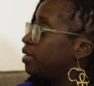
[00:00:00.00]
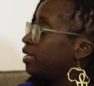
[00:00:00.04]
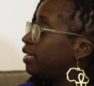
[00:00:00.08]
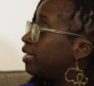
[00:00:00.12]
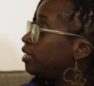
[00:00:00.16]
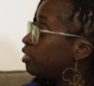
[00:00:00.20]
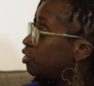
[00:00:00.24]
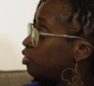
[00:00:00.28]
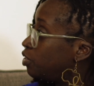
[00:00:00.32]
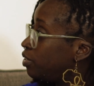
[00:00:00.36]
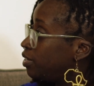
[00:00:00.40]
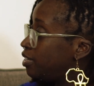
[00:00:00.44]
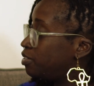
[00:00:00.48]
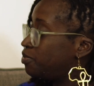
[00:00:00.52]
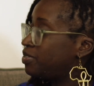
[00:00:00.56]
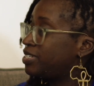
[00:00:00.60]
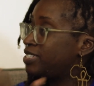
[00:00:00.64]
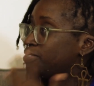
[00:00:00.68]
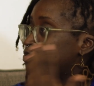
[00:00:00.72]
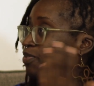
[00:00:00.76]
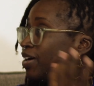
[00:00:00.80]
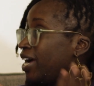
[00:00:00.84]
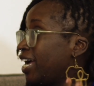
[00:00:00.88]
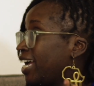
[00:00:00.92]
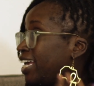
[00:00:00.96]
mm-hmm. in knowledge, which
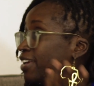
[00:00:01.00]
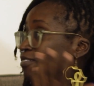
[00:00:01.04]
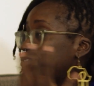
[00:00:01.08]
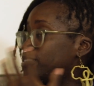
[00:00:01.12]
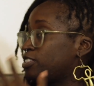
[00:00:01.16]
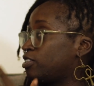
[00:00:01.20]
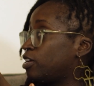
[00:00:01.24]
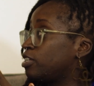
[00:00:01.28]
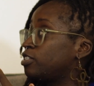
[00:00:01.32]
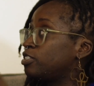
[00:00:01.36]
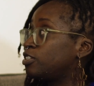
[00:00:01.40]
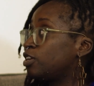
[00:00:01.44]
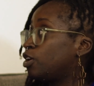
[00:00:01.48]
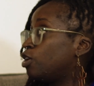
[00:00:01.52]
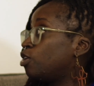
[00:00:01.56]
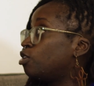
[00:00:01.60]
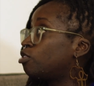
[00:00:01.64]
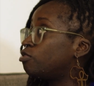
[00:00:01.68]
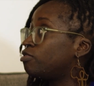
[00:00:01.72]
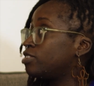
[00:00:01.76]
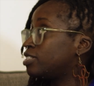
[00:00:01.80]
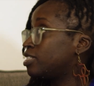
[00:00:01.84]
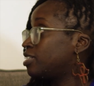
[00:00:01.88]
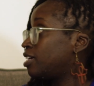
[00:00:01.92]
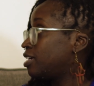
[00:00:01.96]
is why I even started the
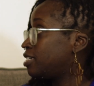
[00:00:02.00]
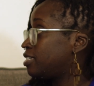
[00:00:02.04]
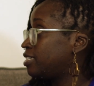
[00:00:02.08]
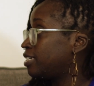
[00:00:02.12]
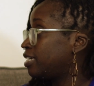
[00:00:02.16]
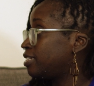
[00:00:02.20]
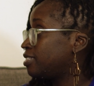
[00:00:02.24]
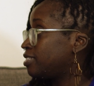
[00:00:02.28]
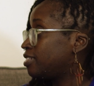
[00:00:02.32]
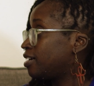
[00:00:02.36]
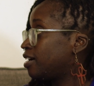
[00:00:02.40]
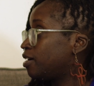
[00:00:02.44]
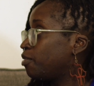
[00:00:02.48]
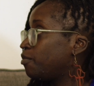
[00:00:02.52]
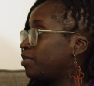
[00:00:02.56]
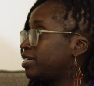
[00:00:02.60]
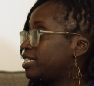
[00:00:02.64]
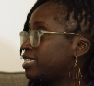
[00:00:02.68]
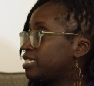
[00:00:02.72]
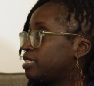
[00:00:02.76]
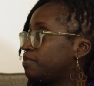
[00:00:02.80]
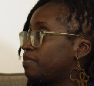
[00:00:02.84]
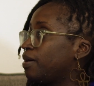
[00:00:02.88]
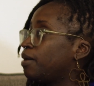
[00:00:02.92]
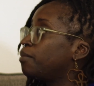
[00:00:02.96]
whole research center,
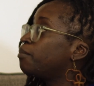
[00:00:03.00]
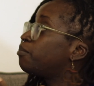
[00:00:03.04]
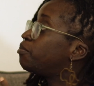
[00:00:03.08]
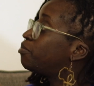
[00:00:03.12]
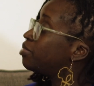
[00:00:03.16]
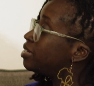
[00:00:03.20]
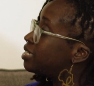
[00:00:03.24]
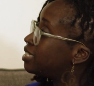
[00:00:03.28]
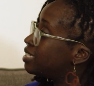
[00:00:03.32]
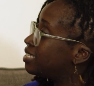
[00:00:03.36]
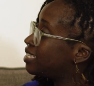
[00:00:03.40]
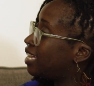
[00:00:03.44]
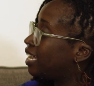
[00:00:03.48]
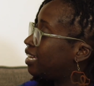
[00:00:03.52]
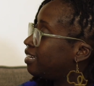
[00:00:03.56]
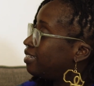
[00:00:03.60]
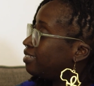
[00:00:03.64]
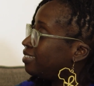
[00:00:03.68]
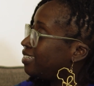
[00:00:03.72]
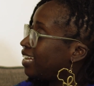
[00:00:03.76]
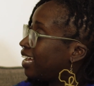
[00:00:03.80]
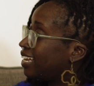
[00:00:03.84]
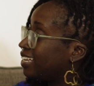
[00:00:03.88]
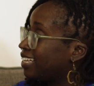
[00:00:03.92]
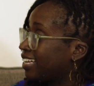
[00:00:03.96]
which is about bridging
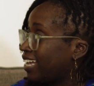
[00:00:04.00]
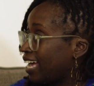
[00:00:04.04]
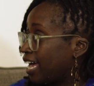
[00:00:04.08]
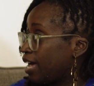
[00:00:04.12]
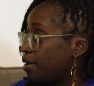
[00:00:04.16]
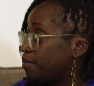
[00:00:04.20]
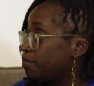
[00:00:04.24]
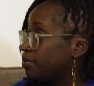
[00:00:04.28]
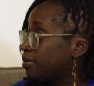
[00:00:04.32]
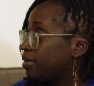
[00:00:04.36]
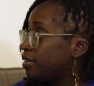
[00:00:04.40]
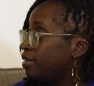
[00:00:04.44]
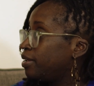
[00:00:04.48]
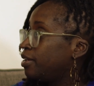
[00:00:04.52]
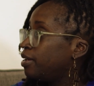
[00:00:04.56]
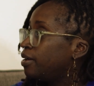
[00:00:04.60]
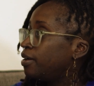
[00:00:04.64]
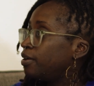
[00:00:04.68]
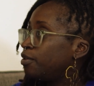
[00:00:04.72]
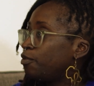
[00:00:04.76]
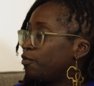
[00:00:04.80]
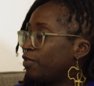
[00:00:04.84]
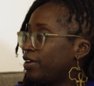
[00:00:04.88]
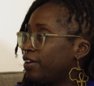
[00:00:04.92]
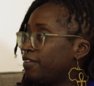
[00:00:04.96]
that, that gap.
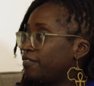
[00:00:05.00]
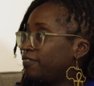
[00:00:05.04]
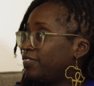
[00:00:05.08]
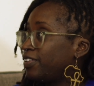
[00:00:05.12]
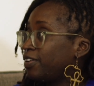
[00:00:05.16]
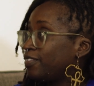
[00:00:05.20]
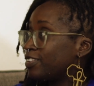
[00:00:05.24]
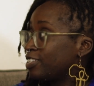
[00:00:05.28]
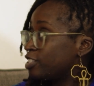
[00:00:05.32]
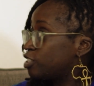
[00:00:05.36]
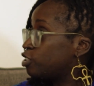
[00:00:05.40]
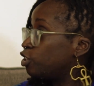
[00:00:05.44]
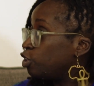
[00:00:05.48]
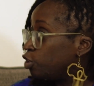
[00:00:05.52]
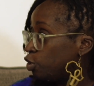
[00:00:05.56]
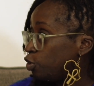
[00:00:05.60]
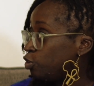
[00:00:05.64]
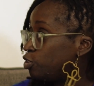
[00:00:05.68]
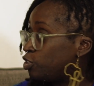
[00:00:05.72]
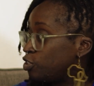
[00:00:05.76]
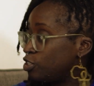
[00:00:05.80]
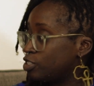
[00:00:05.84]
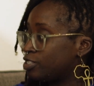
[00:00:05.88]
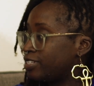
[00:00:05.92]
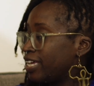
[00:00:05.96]
Right. With there are
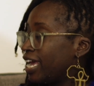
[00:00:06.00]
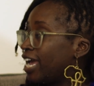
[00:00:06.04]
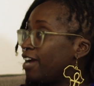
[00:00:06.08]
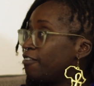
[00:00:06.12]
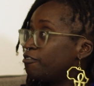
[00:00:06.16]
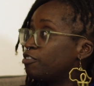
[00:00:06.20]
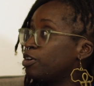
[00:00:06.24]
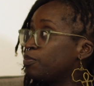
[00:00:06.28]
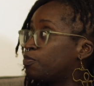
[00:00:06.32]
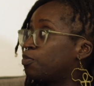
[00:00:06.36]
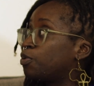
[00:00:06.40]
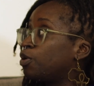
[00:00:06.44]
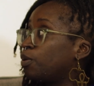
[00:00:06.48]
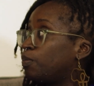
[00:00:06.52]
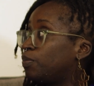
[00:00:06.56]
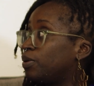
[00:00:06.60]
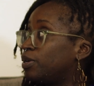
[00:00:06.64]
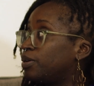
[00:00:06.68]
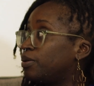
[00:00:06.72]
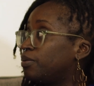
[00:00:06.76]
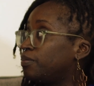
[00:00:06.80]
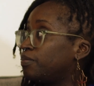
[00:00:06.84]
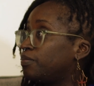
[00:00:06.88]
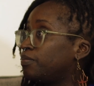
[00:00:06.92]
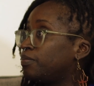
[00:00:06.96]
solutions to every
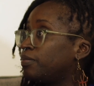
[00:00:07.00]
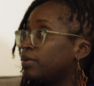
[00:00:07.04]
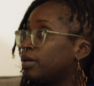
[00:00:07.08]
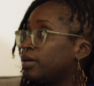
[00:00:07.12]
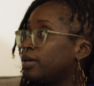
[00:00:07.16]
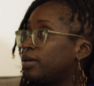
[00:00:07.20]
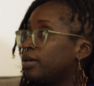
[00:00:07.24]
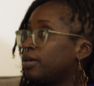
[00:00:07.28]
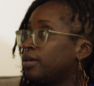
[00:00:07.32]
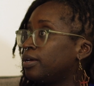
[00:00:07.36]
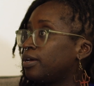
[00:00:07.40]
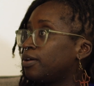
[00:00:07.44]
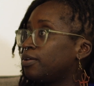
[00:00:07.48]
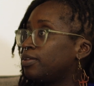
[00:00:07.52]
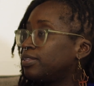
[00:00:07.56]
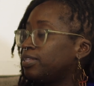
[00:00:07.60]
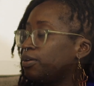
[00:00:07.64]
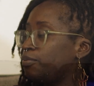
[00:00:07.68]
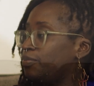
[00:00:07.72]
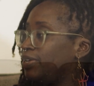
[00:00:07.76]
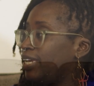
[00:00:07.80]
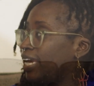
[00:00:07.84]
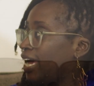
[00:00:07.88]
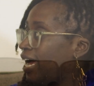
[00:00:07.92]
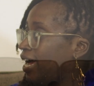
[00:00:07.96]
problem
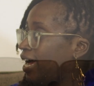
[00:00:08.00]
that we